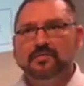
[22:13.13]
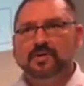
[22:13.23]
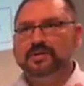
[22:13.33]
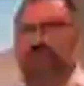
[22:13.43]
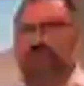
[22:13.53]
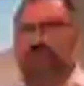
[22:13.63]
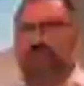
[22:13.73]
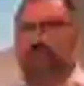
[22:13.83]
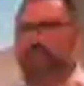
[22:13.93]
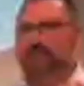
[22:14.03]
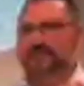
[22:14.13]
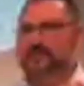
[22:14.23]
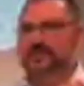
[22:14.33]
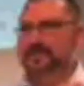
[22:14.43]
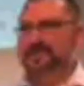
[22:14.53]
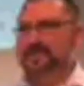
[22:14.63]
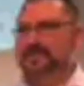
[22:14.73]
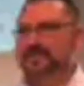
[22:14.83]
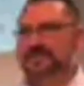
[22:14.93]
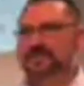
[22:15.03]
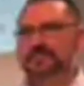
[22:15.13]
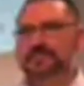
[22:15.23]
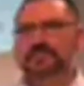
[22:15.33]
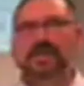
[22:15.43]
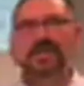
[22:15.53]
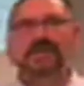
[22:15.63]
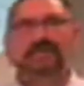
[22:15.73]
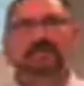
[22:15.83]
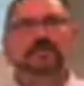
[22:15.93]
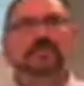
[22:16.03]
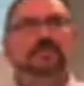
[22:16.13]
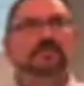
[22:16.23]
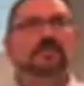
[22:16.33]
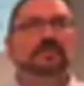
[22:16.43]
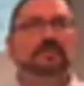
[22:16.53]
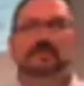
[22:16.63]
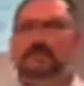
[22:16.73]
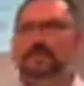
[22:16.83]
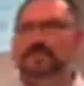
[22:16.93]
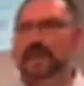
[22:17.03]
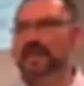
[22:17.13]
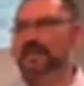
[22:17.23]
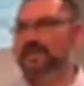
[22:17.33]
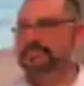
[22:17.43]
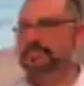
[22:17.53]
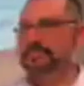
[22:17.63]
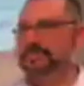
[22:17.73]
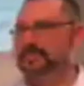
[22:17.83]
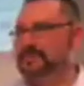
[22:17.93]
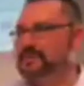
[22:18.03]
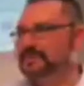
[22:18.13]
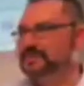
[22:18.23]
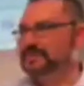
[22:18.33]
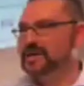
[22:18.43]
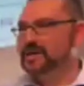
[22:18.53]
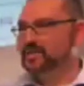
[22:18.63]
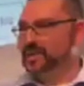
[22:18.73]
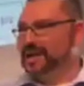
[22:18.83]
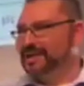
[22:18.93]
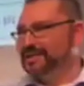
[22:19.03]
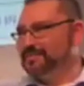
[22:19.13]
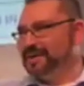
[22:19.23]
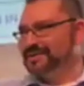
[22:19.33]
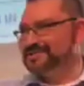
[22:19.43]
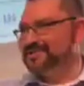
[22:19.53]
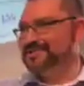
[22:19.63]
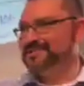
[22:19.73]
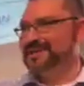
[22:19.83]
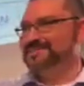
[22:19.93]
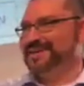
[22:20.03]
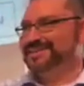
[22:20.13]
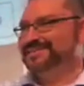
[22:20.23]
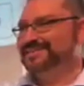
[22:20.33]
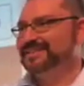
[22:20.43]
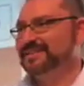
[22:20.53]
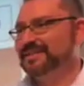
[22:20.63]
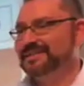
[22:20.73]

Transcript: what do they do? The first thing they do is say, no, but man showed us this. Man has told us this. We got the pictures, right, Michael?